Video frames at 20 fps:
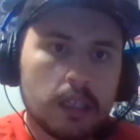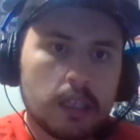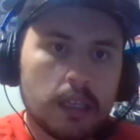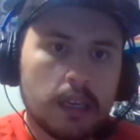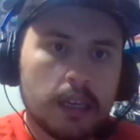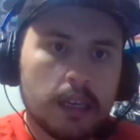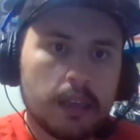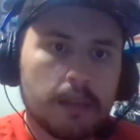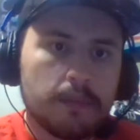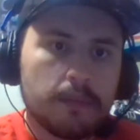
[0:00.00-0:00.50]

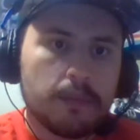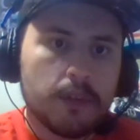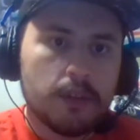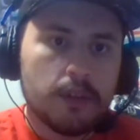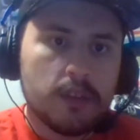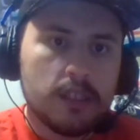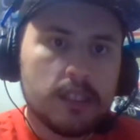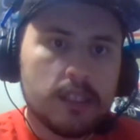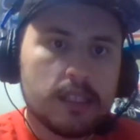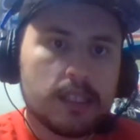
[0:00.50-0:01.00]
And
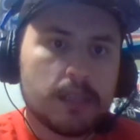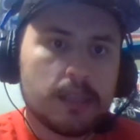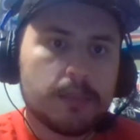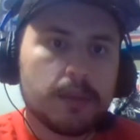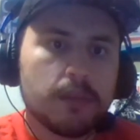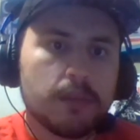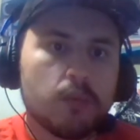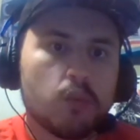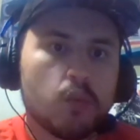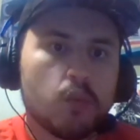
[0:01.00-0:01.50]
Viernes is gonna
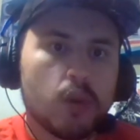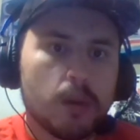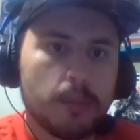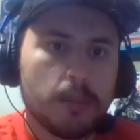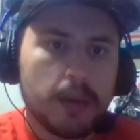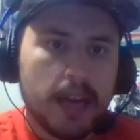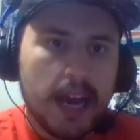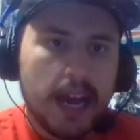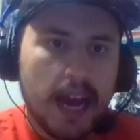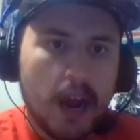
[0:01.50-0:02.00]
be one
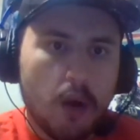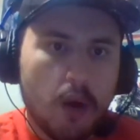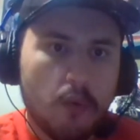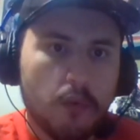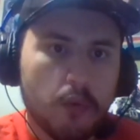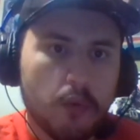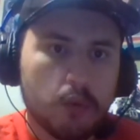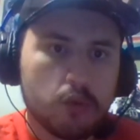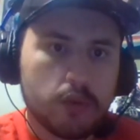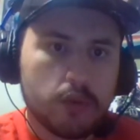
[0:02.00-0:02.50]

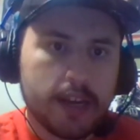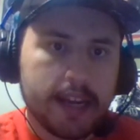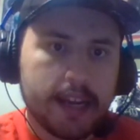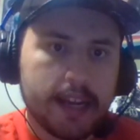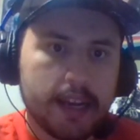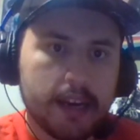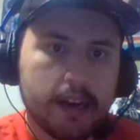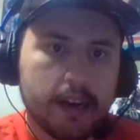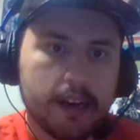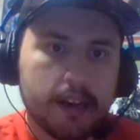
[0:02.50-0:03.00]
powerful dragon
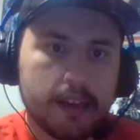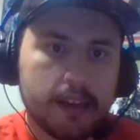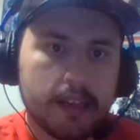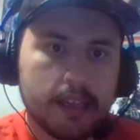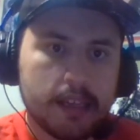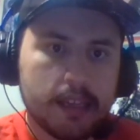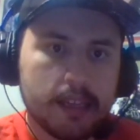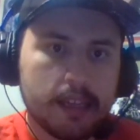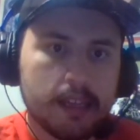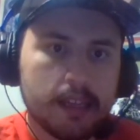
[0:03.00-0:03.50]
god.
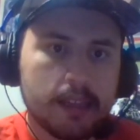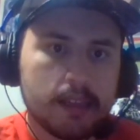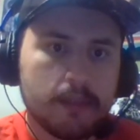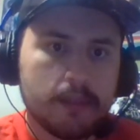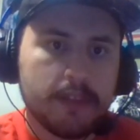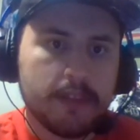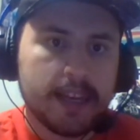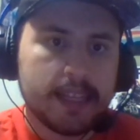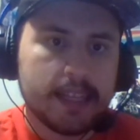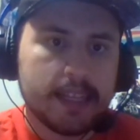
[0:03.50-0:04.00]
The
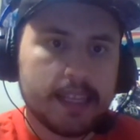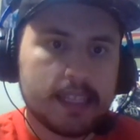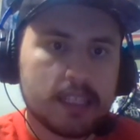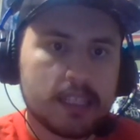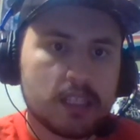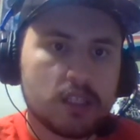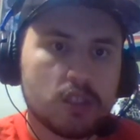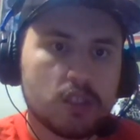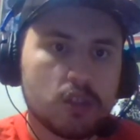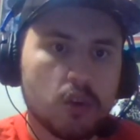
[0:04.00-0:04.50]
fact that it's
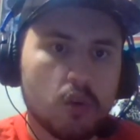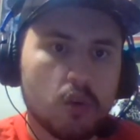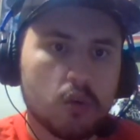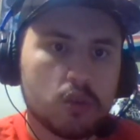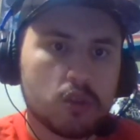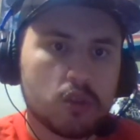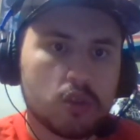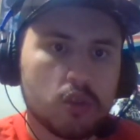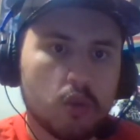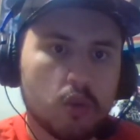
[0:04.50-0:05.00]

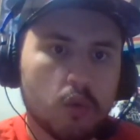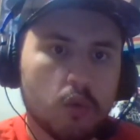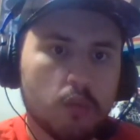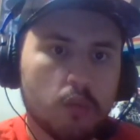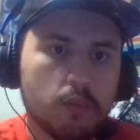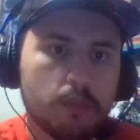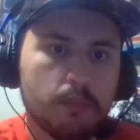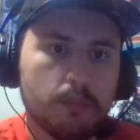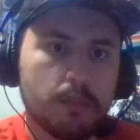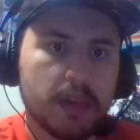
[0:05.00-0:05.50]
so
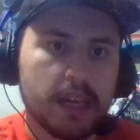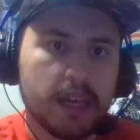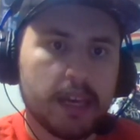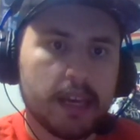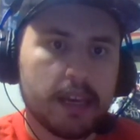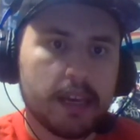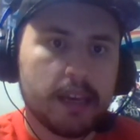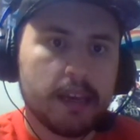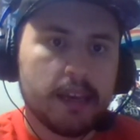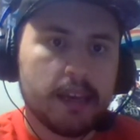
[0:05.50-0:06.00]

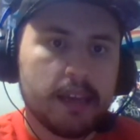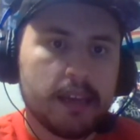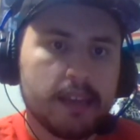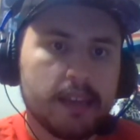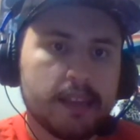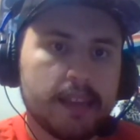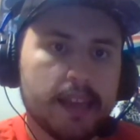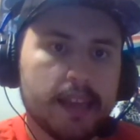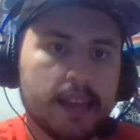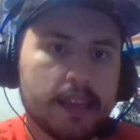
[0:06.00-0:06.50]
big
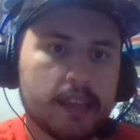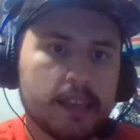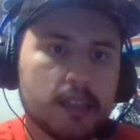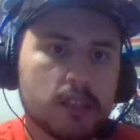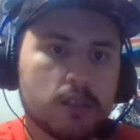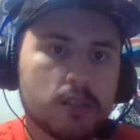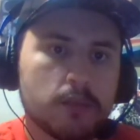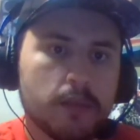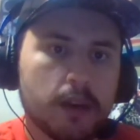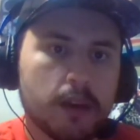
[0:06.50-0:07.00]
that it can
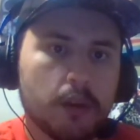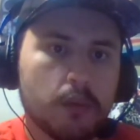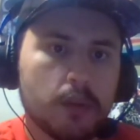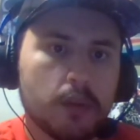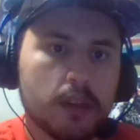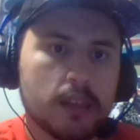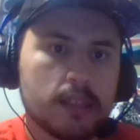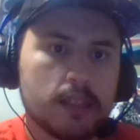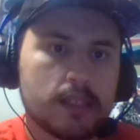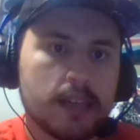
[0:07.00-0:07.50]
surround
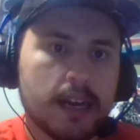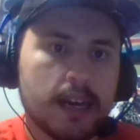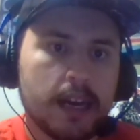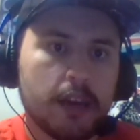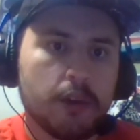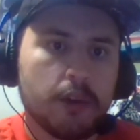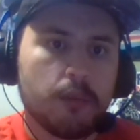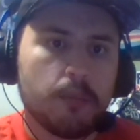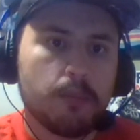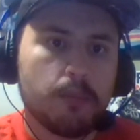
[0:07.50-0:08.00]
an
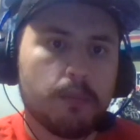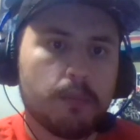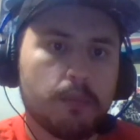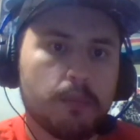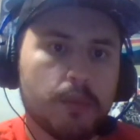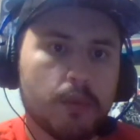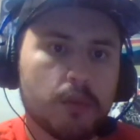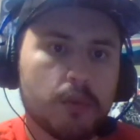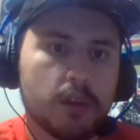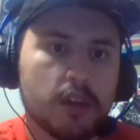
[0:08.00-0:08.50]
entire
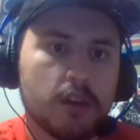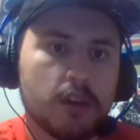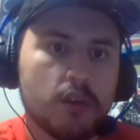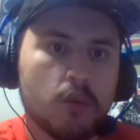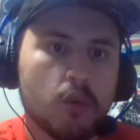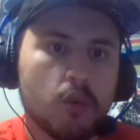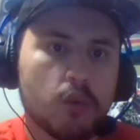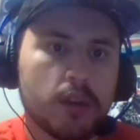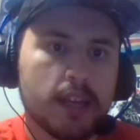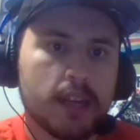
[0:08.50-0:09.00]
building,
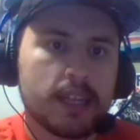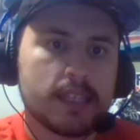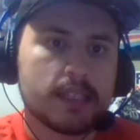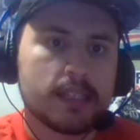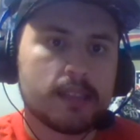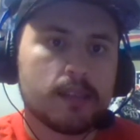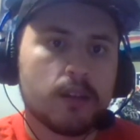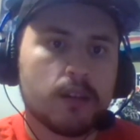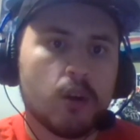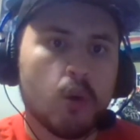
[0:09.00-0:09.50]
or that
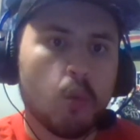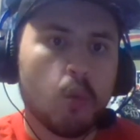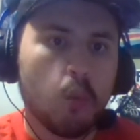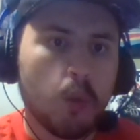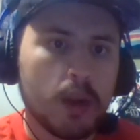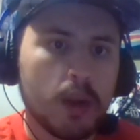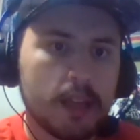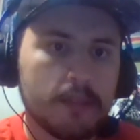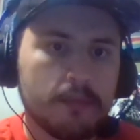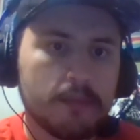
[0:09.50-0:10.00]
it,
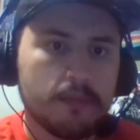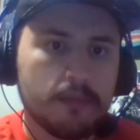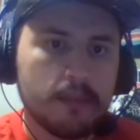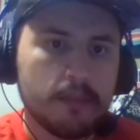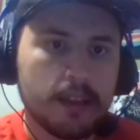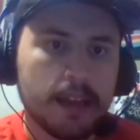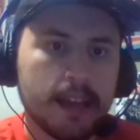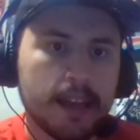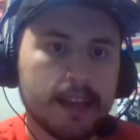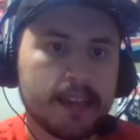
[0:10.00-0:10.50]
what if,
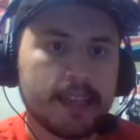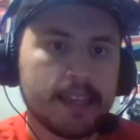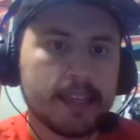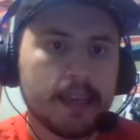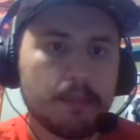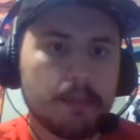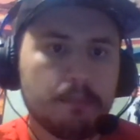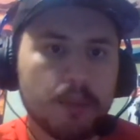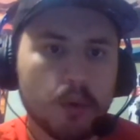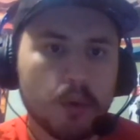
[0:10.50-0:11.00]
and I think
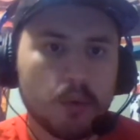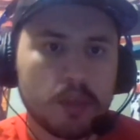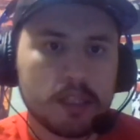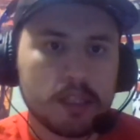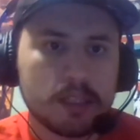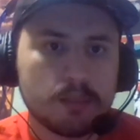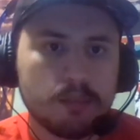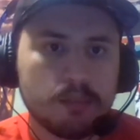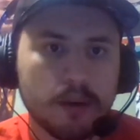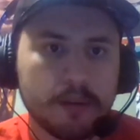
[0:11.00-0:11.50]
that
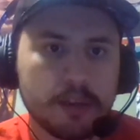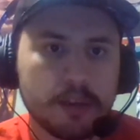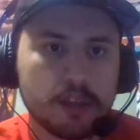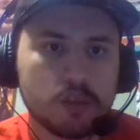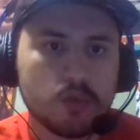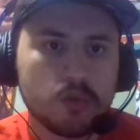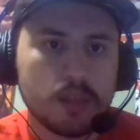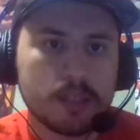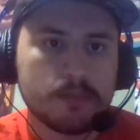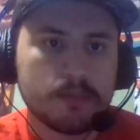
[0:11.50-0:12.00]
building's probably gonna
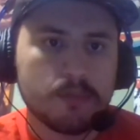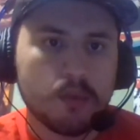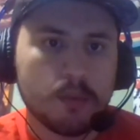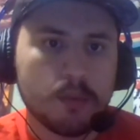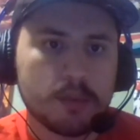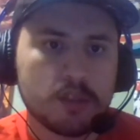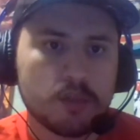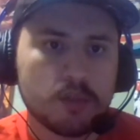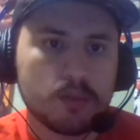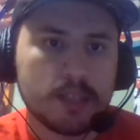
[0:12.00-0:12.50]
transform
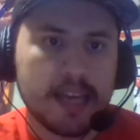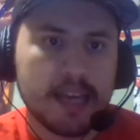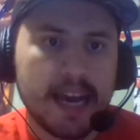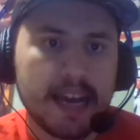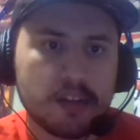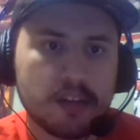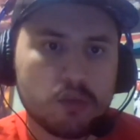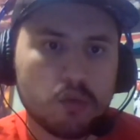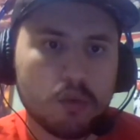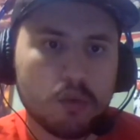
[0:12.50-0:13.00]
into his
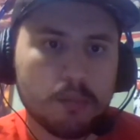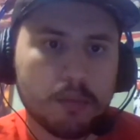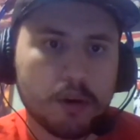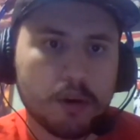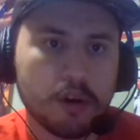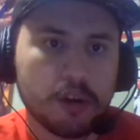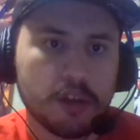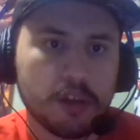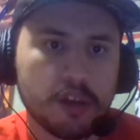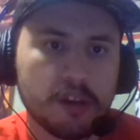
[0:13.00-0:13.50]
actual
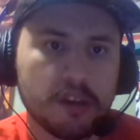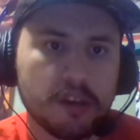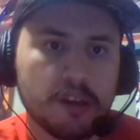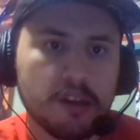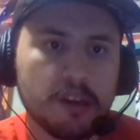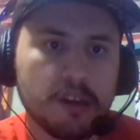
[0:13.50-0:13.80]
body.